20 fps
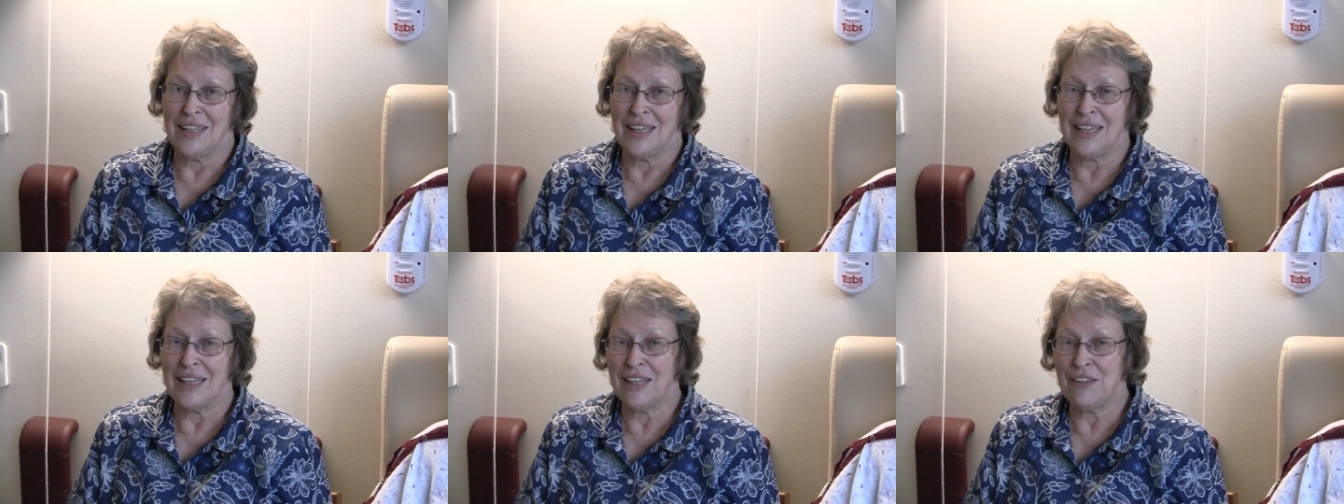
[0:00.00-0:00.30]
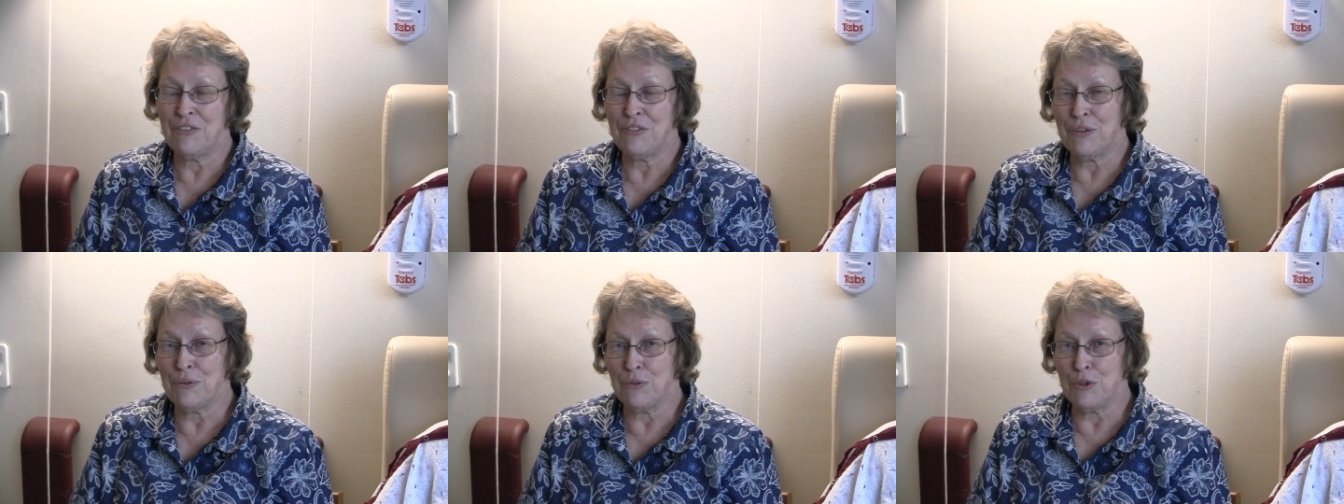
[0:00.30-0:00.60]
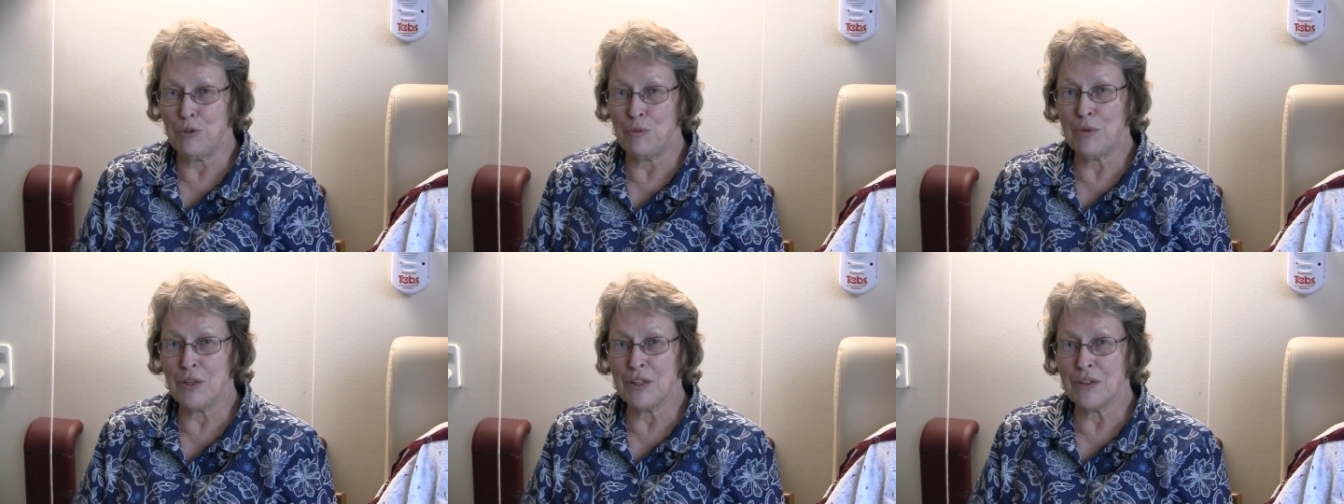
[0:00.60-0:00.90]
I left the
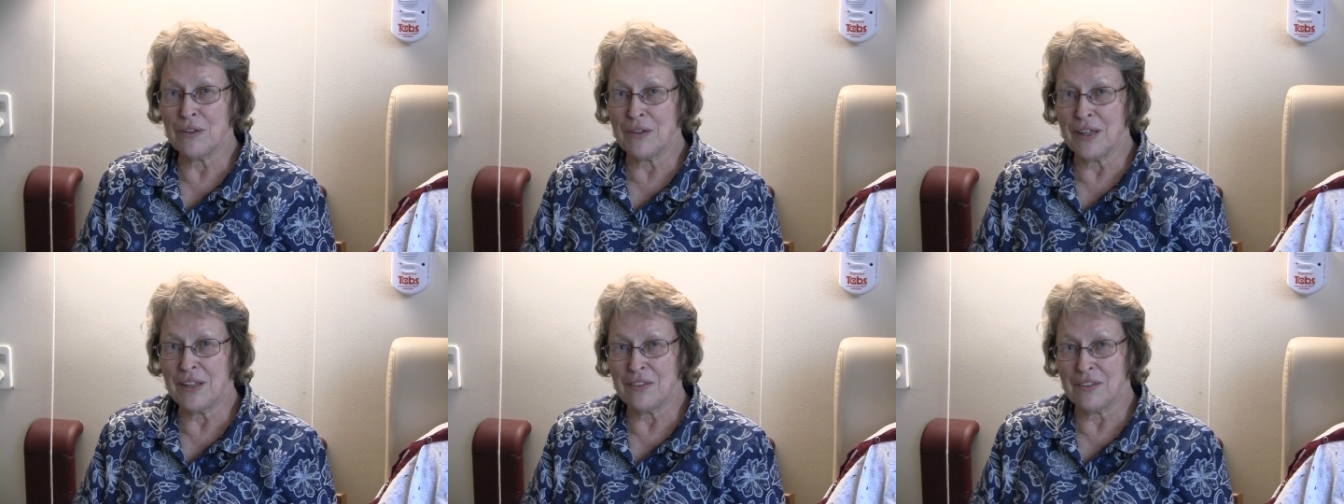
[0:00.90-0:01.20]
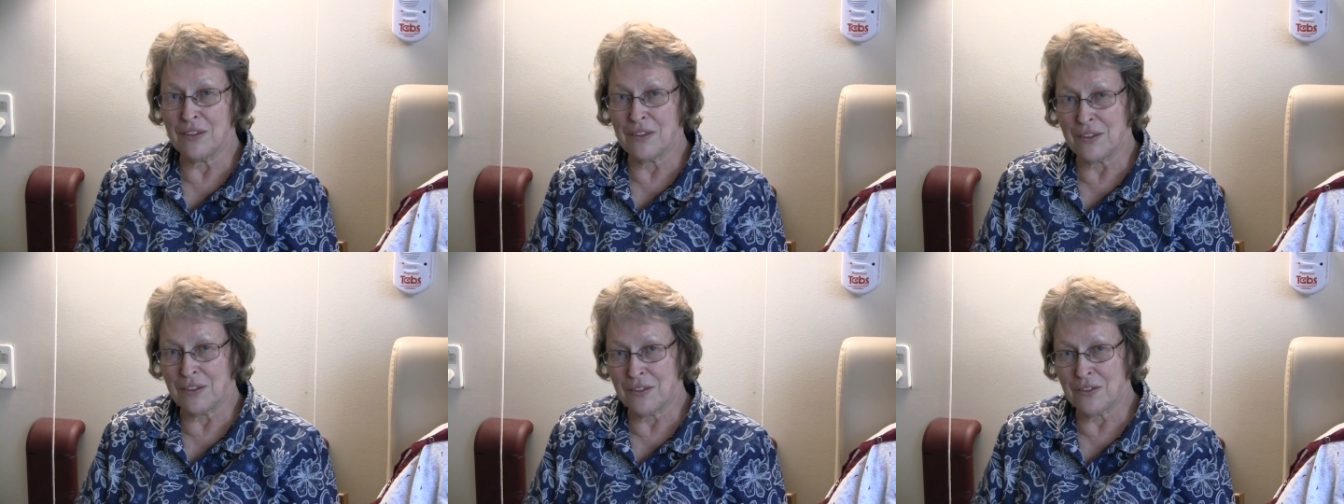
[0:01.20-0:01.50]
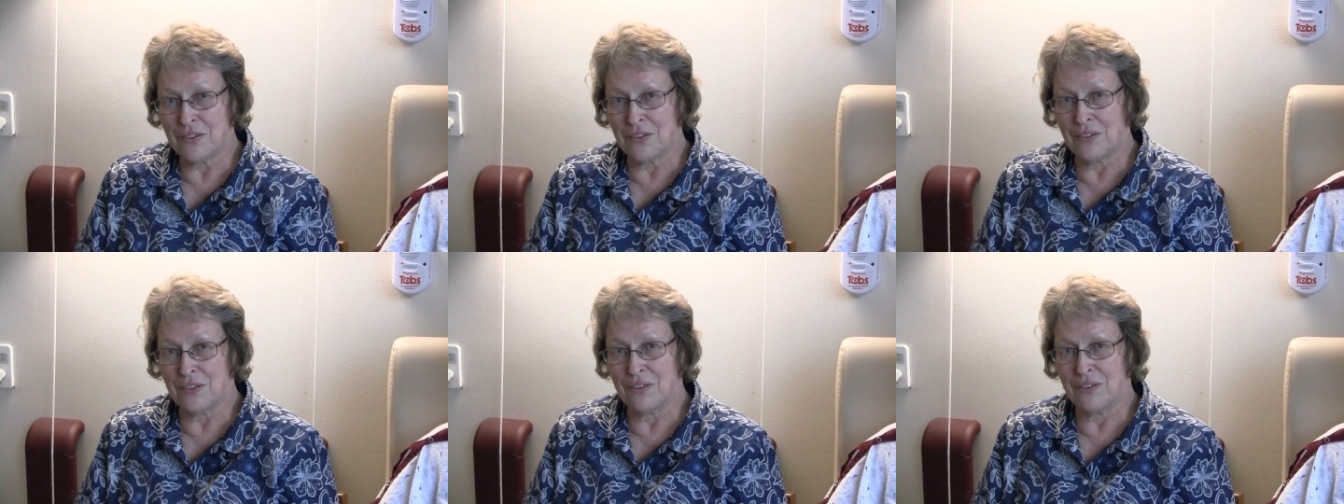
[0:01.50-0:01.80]
room to go get the
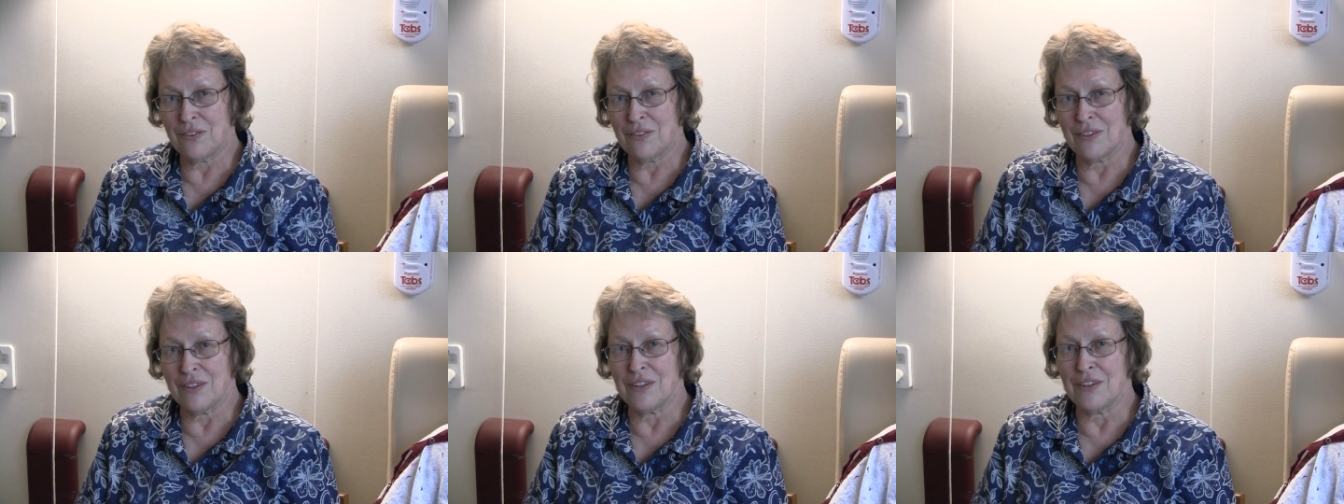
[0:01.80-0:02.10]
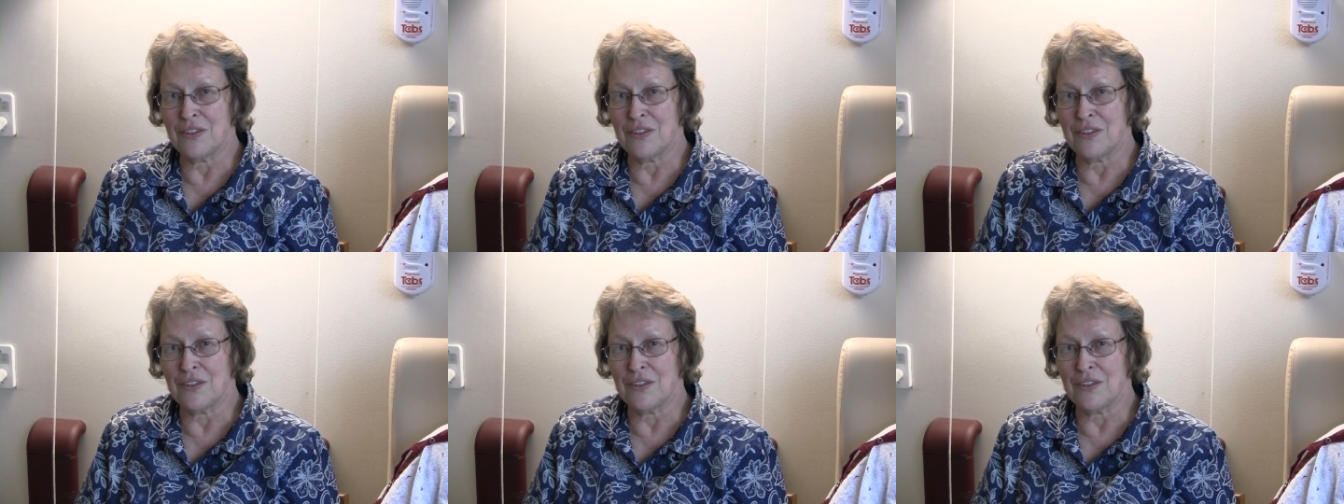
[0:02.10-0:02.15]
nurses.